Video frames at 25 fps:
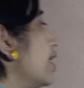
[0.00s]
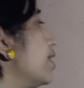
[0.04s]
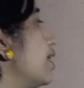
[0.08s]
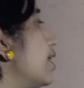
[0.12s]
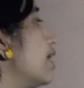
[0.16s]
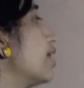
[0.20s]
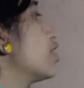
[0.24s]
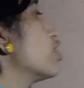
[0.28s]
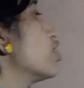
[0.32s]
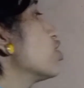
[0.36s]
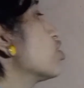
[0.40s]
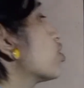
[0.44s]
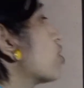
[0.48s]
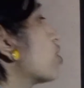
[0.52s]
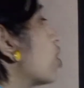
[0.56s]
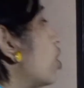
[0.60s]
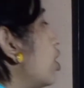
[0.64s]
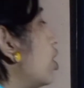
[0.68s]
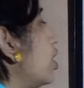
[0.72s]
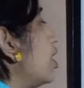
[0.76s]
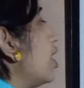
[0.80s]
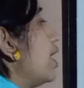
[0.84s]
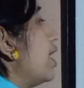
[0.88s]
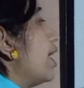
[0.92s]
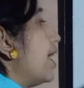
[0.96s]
that is
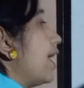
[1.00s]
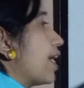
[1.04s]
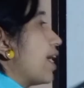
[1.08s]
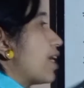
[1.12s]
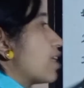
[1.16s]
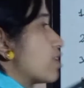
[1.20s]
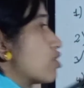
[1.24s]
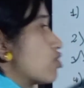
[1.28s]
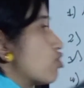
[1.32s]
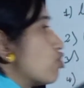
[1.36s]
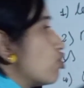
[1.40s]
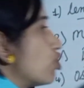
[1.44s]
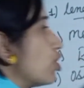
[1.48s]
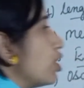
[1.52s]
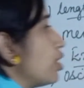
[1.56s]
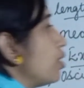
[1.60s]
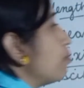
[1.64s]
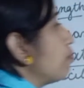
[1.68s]
called extreme